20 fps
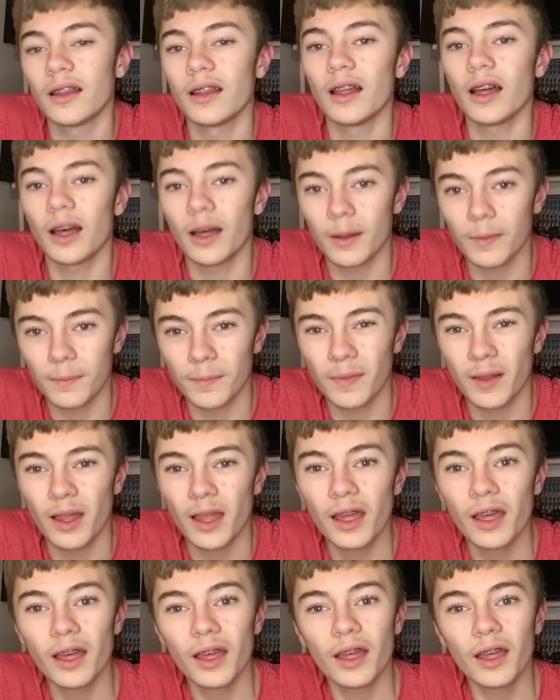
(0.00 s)
Um,
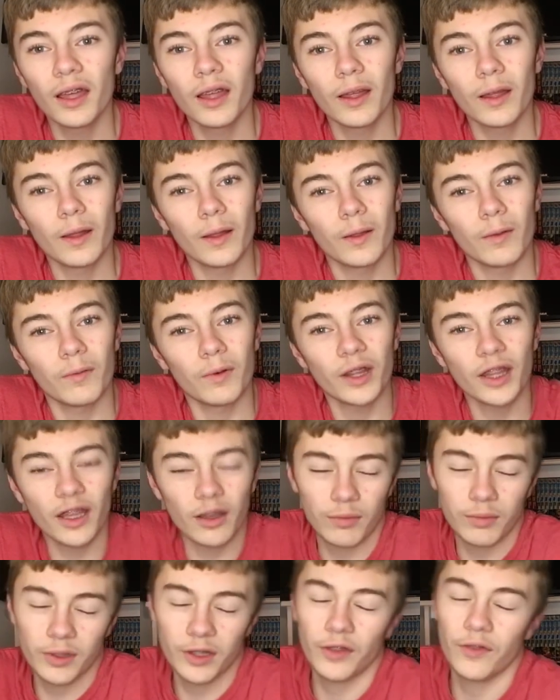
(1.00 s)
what I
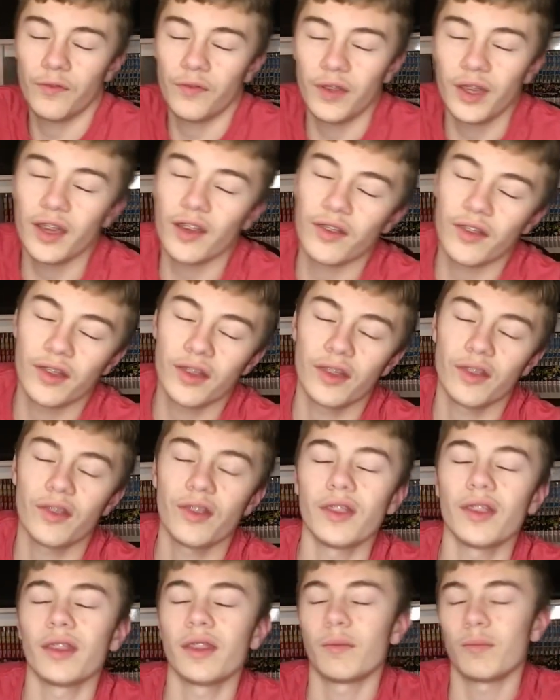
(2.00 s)
would fix
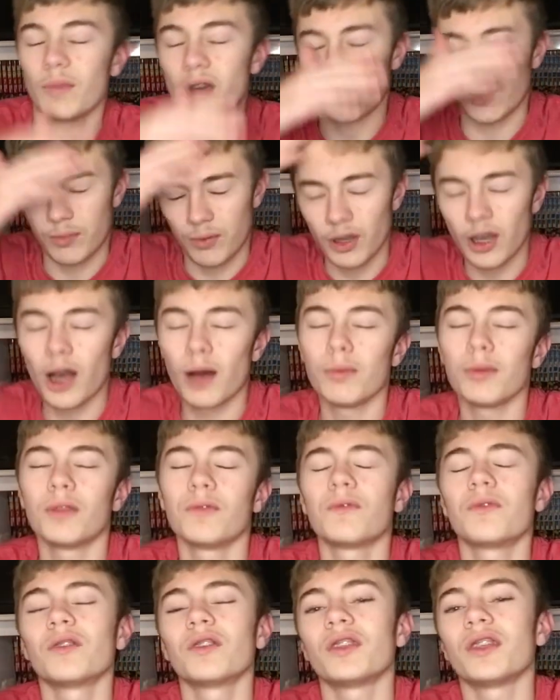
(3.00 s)
is my
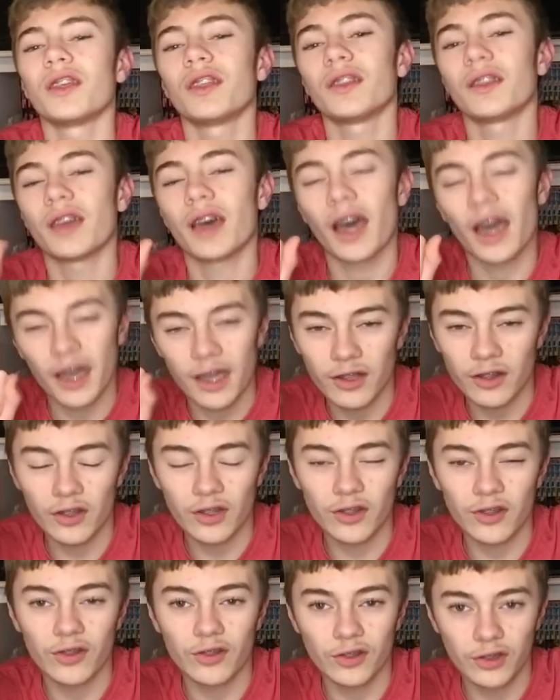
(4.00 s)
problem for the
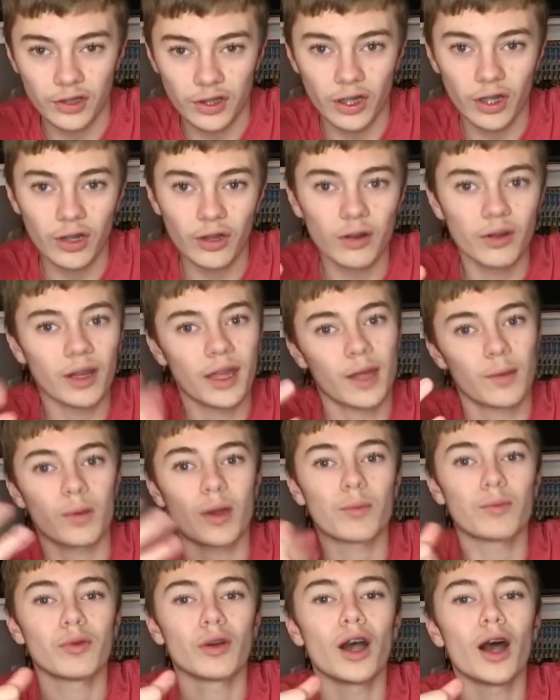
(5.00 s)
entire show and my
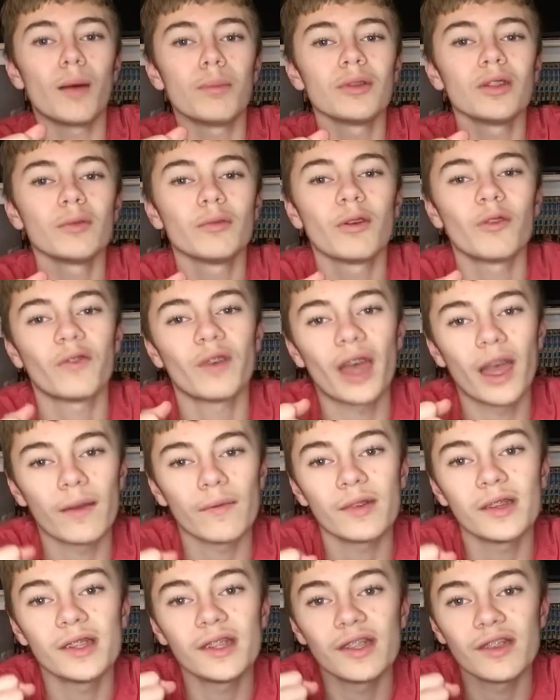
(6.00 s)
problem with
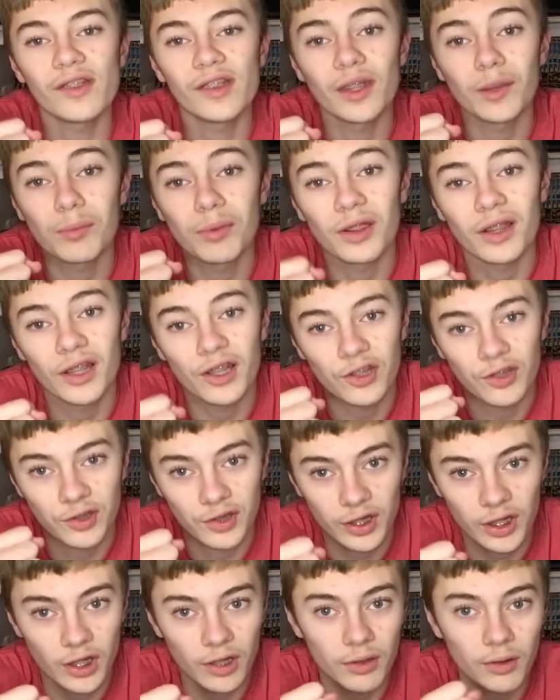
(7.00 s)
every Disney Plus
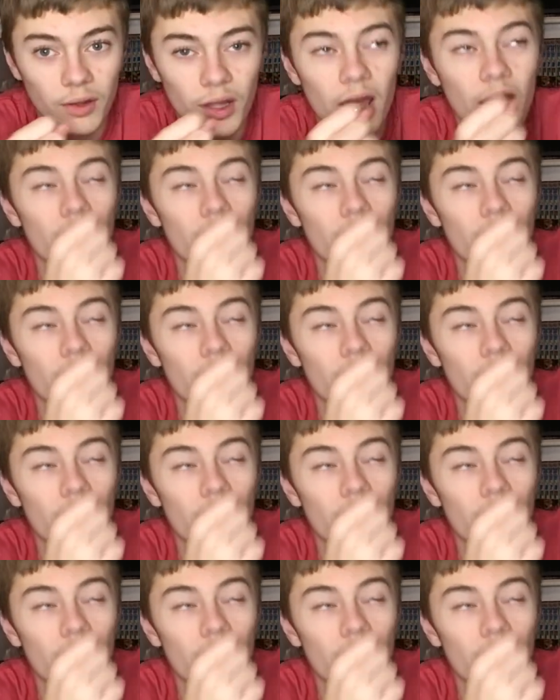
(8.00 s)
show.